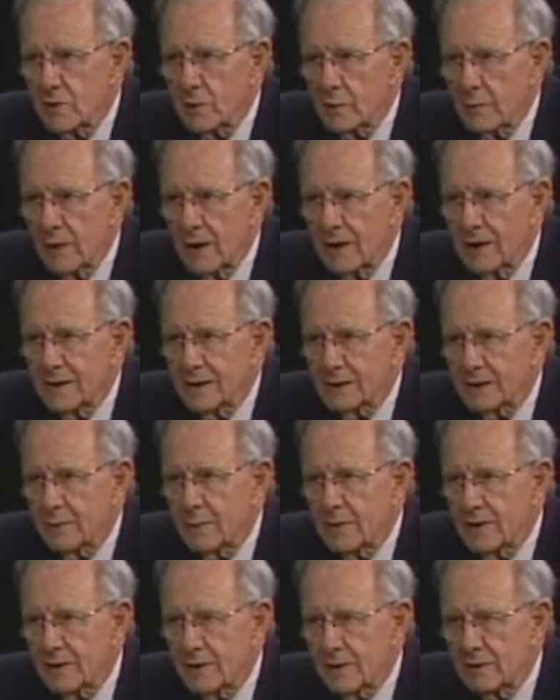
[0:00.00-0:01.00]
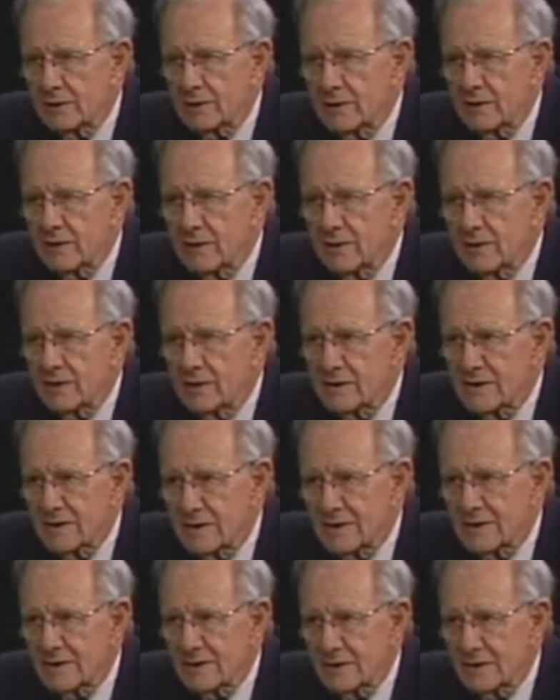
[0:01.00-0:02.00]
or plant pathology, the
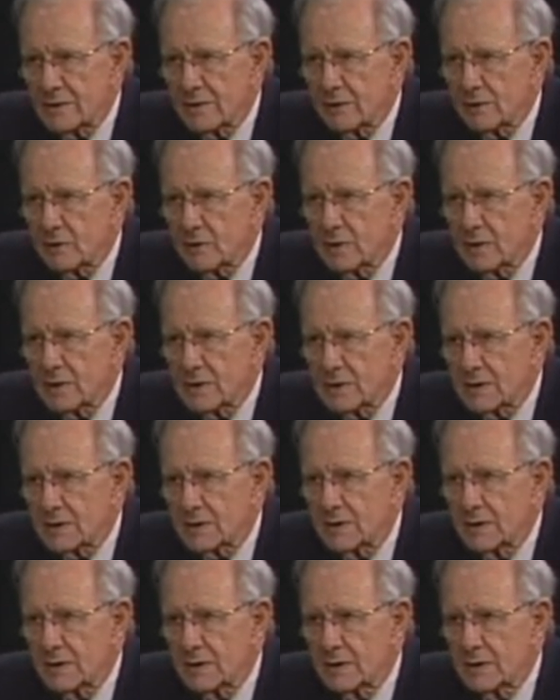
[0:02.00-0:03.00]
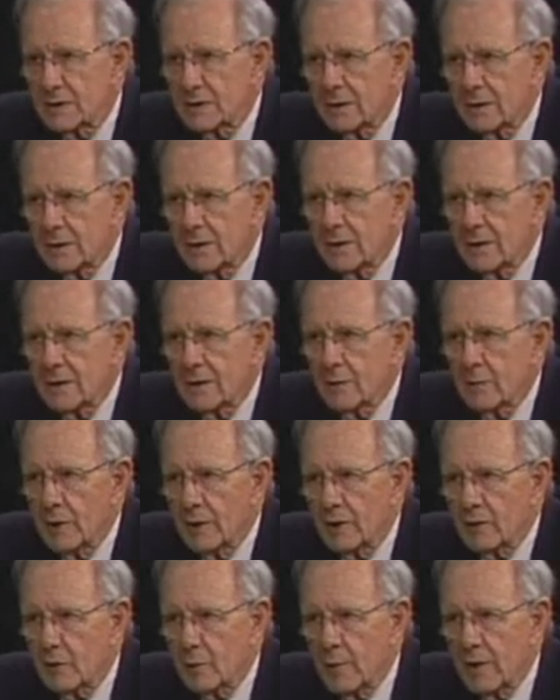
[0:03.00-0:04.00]
diseases of trees and the
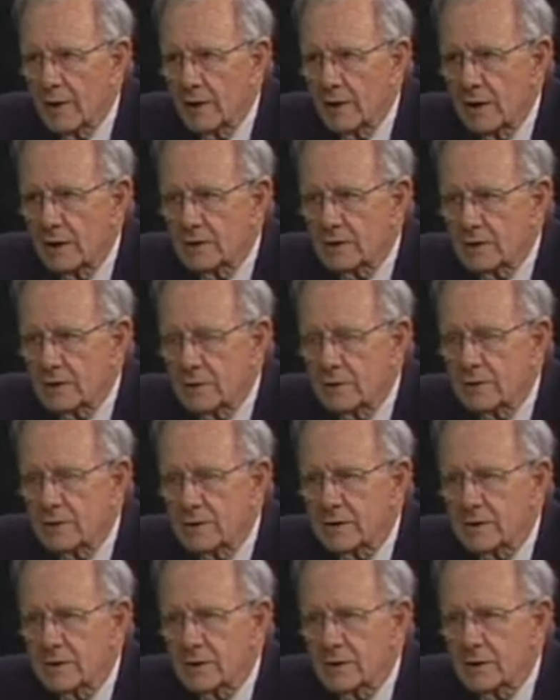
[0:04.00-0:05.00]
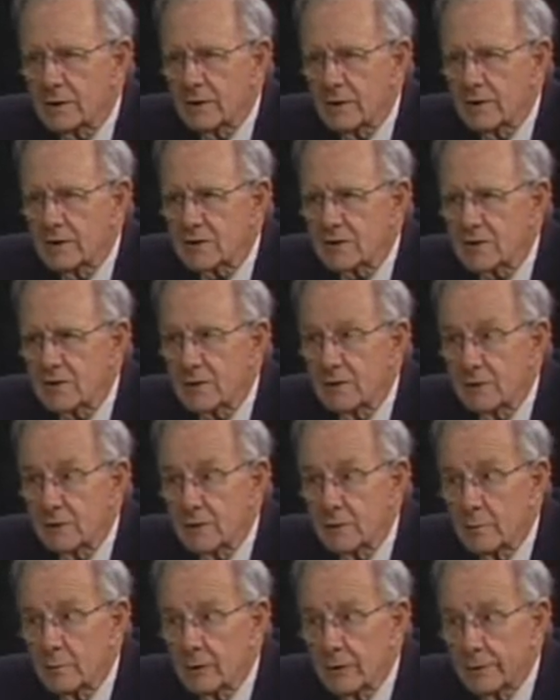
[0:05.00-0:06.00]
microbiological deterioration of
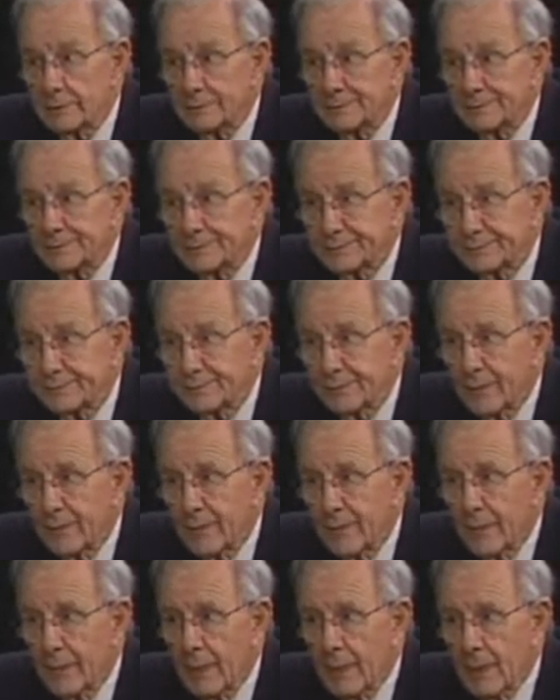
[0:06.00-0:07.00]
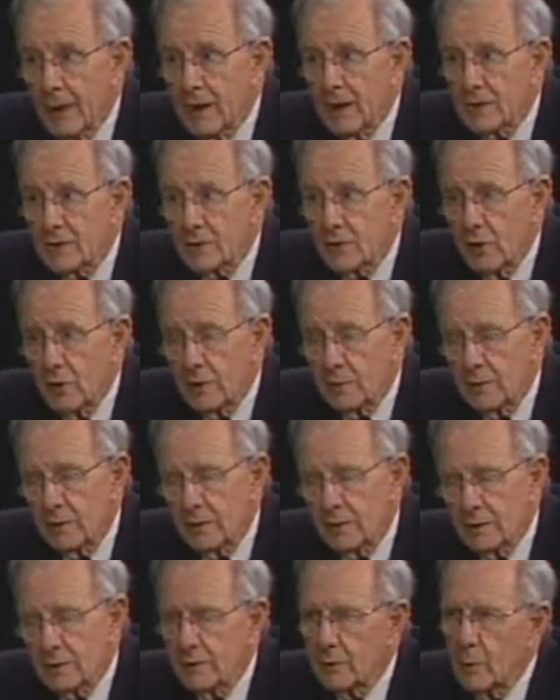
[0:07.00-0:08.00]
timber. Right. So I'm
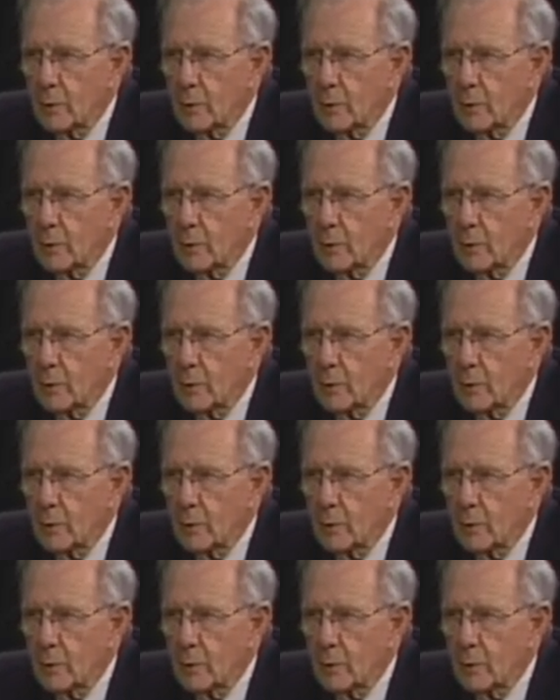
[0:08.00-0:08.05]
a,